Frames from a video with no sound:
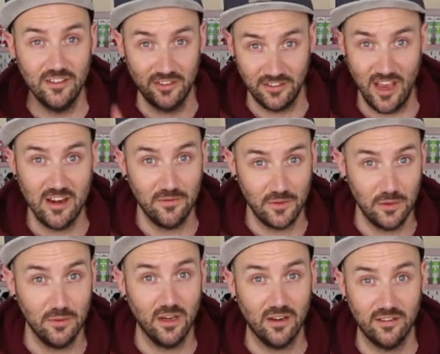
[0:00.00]
to 10 of
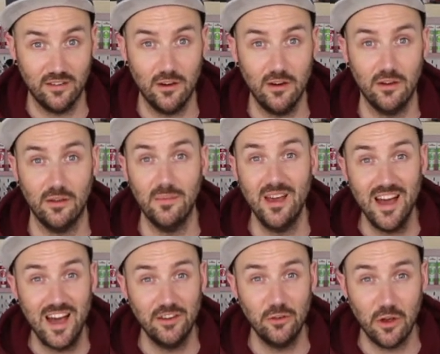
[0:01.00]
you guys at home,
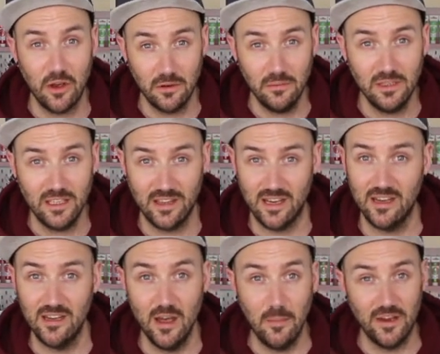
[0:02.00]
and not only
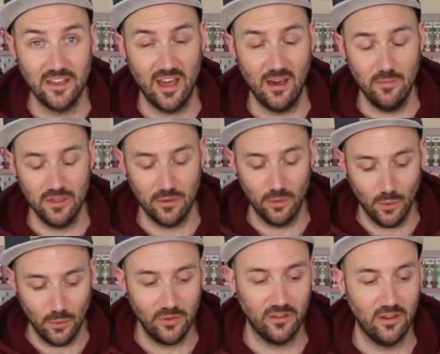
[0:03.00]
that, but Kenwood are
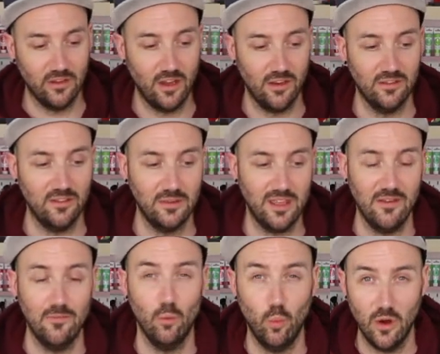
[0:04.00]
also going to
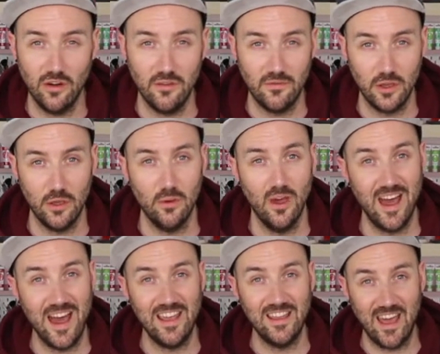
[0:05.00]
give one of you
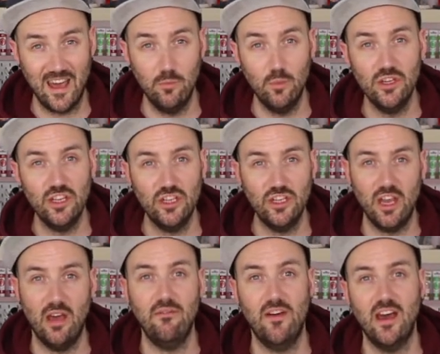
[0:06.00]
a Kenwood
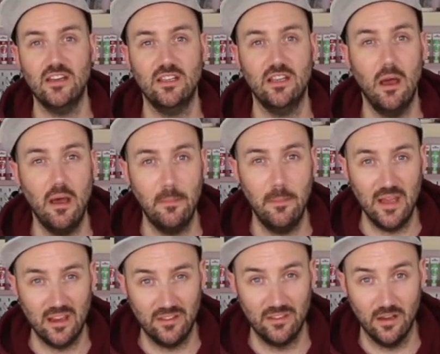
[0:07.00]
Chefette
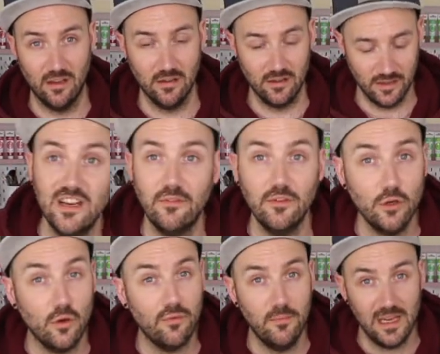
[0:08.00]
mixer. Now, if you're
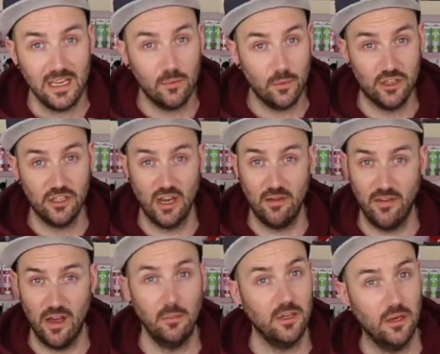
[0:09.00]
not familiar with the
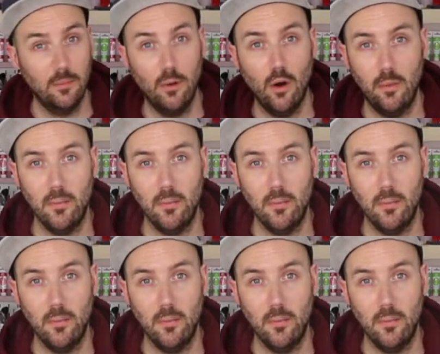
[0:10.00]
Chefette, I'm going to pop a